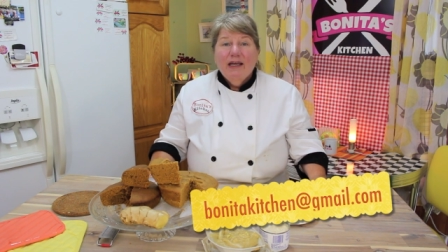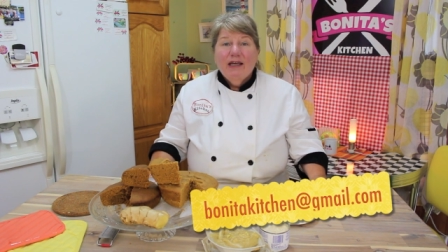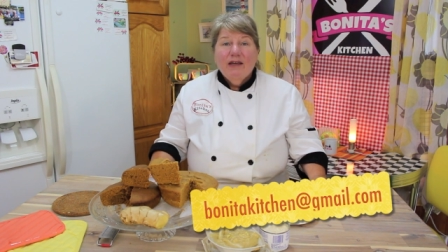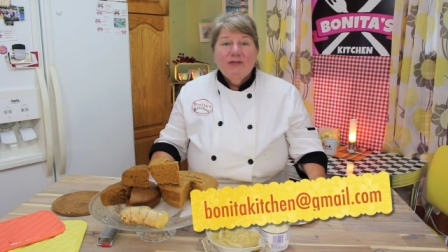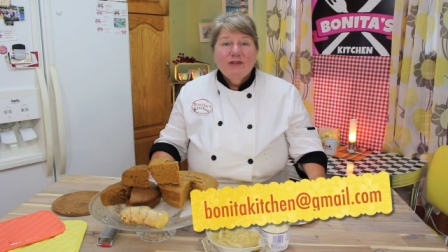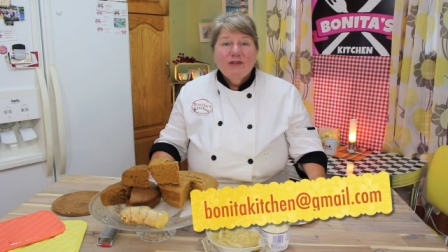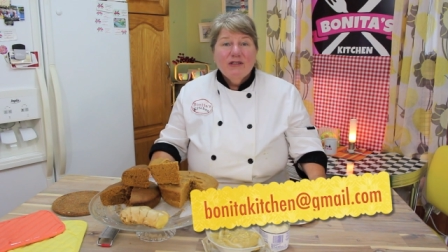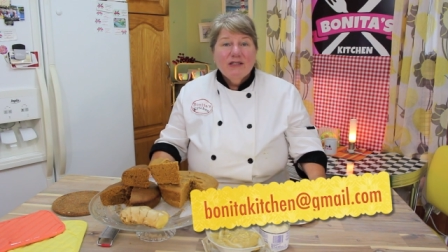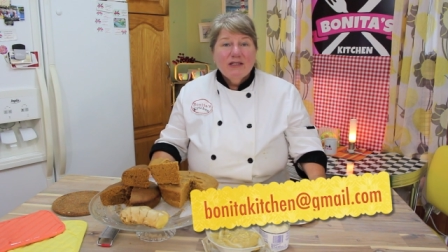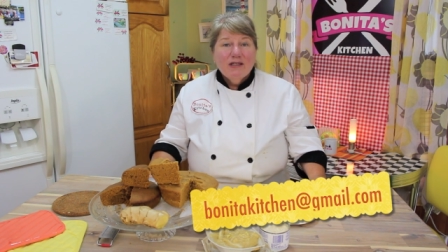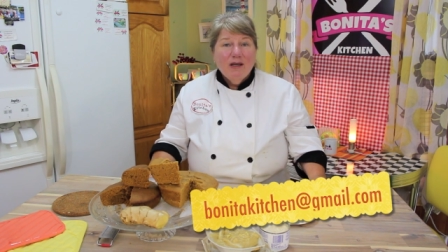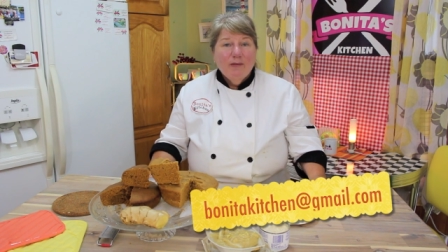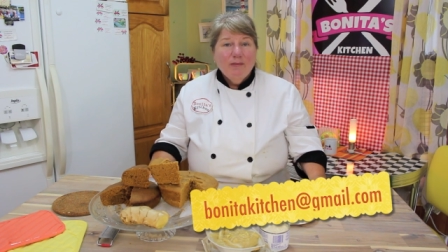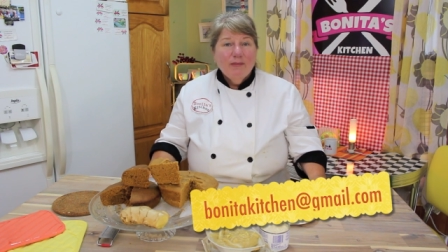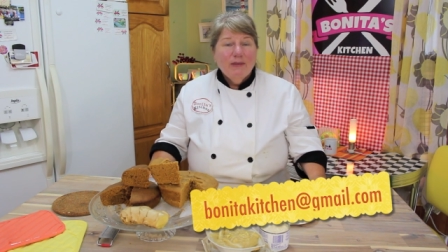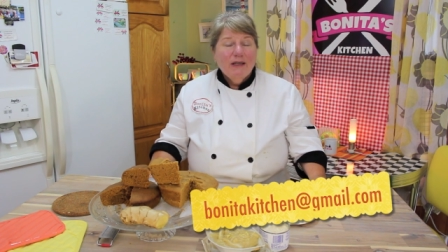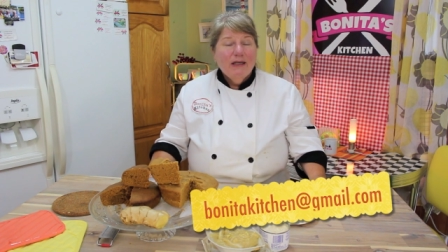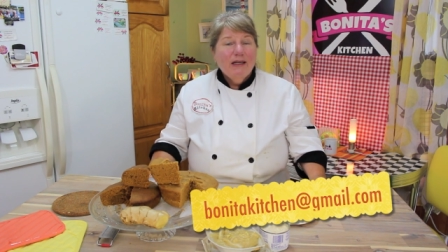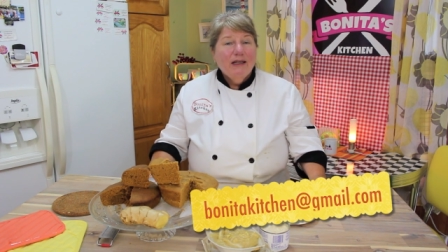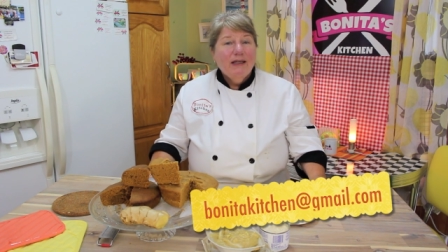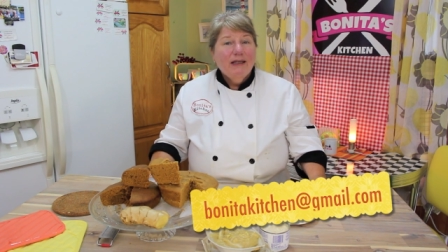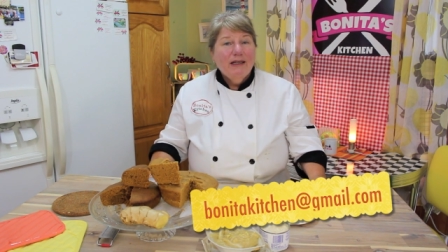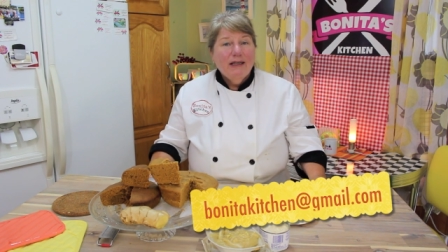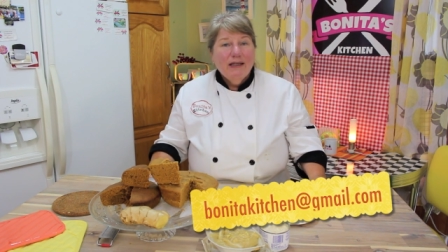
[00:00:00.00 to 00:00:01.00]
if it's
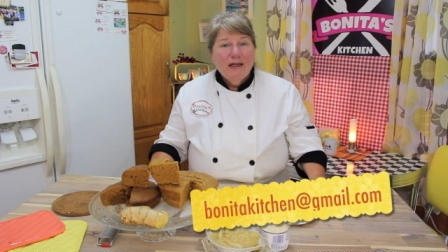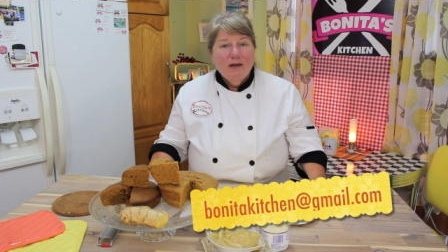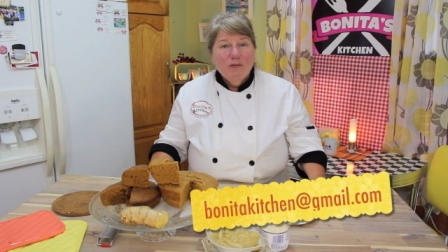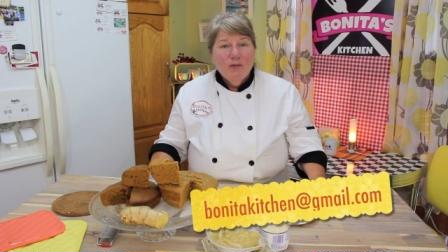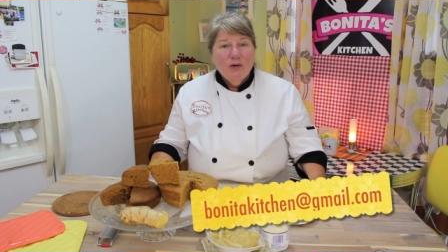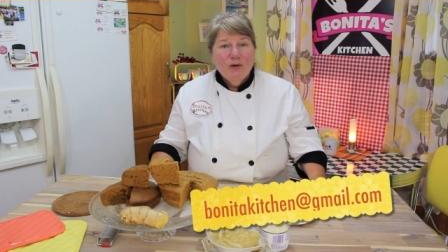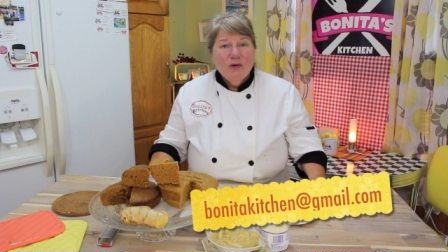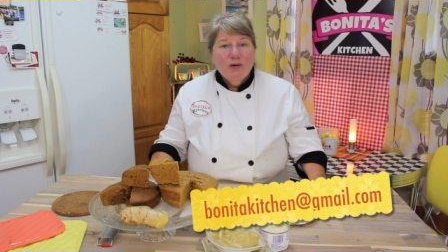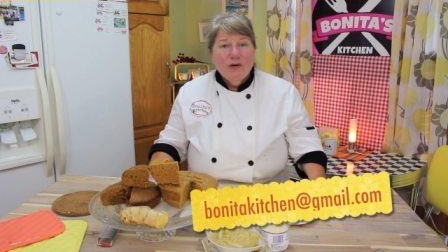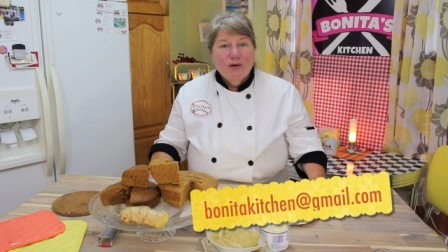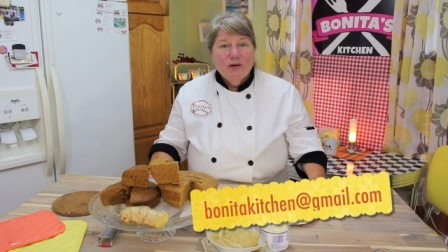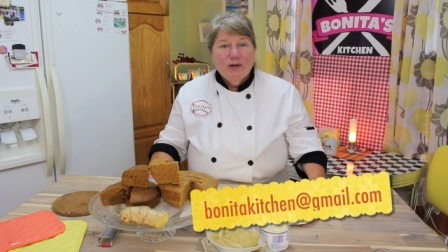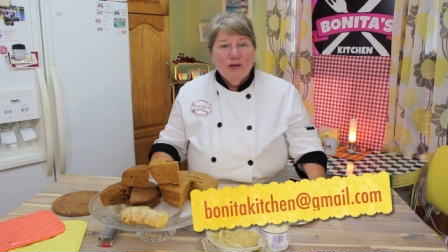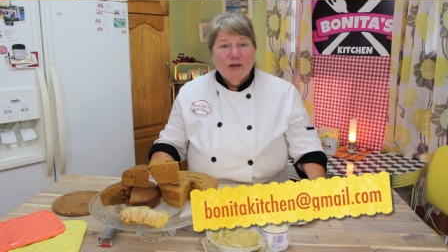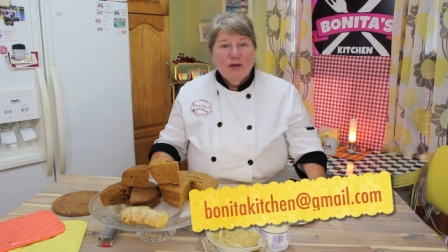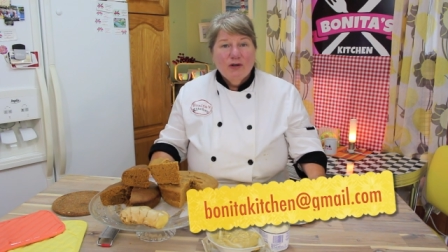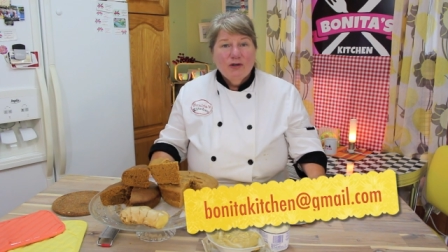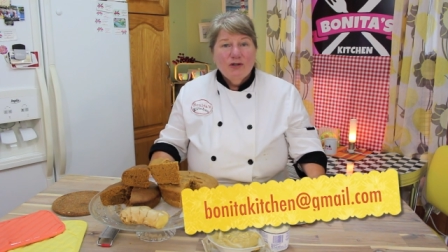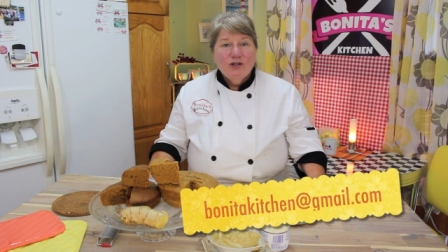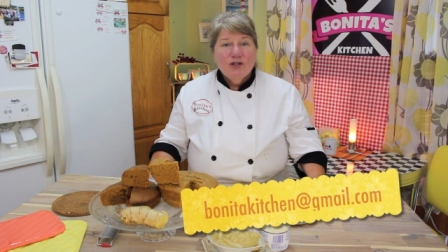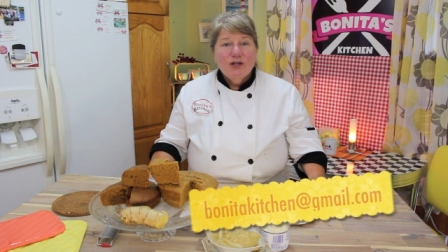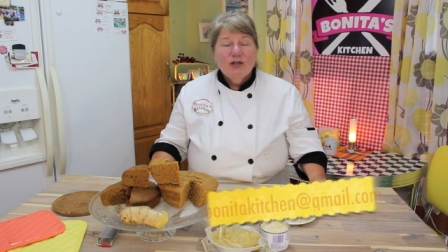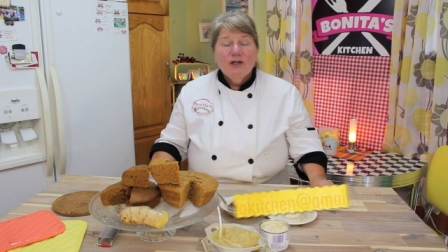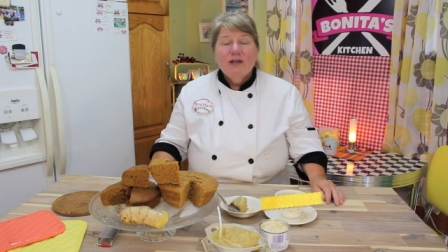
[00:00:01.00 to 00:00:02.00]
something a little more
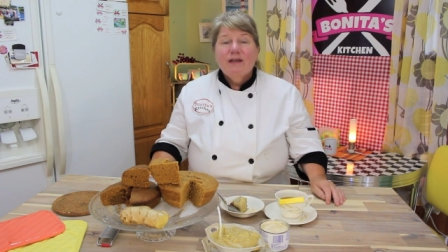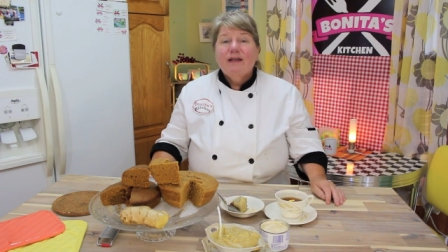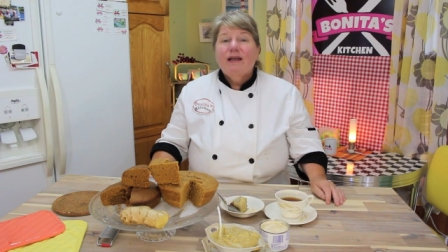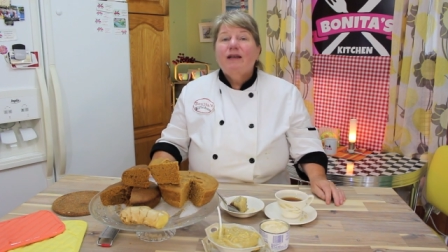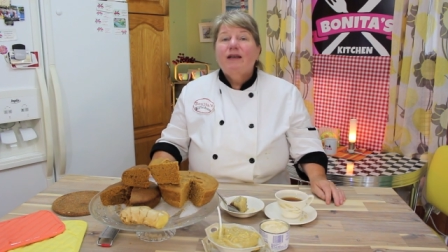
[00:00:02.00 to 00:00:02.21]
urgent